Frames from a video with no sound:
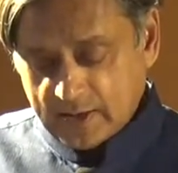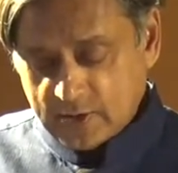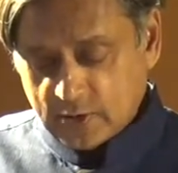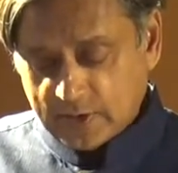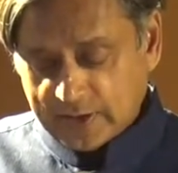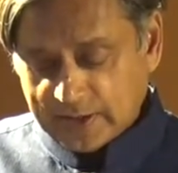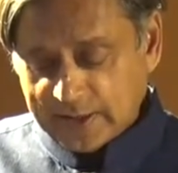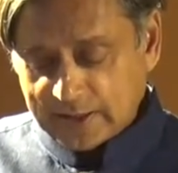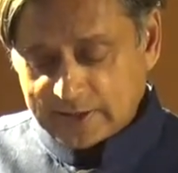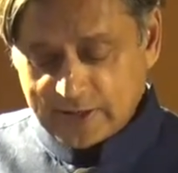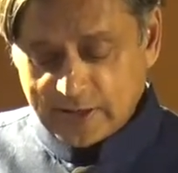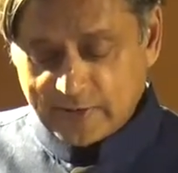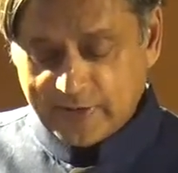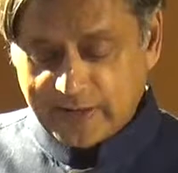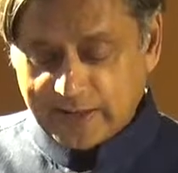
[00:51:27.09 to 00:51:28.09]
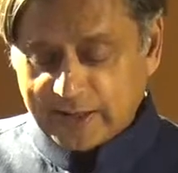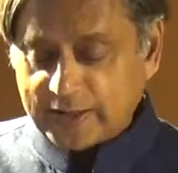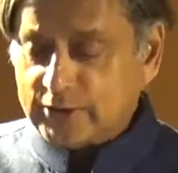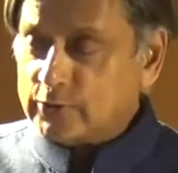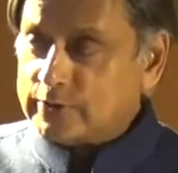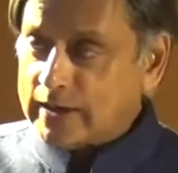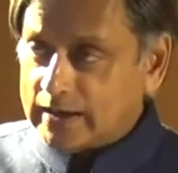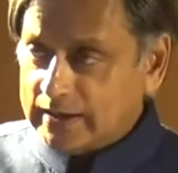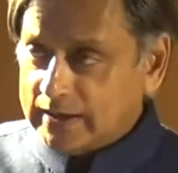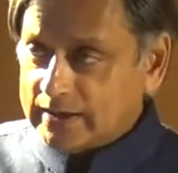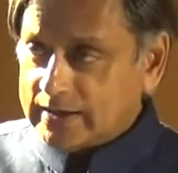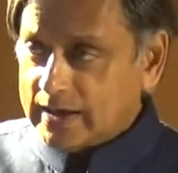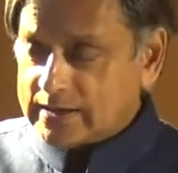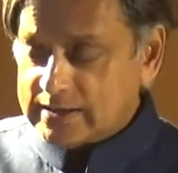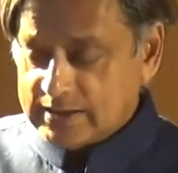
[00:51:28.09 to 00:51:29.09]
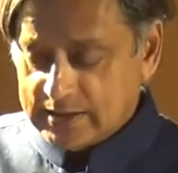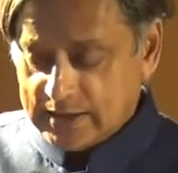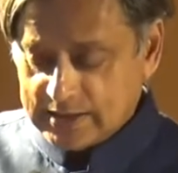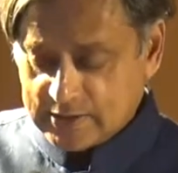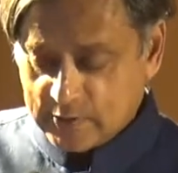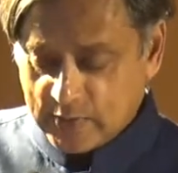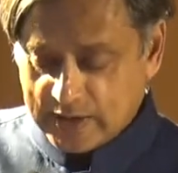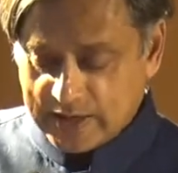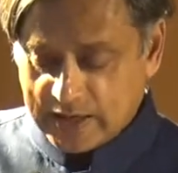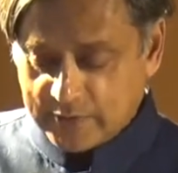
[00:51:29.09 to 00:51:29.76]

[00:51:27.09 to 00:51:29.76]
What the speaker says: During a literary reading in New Delhi in 1991,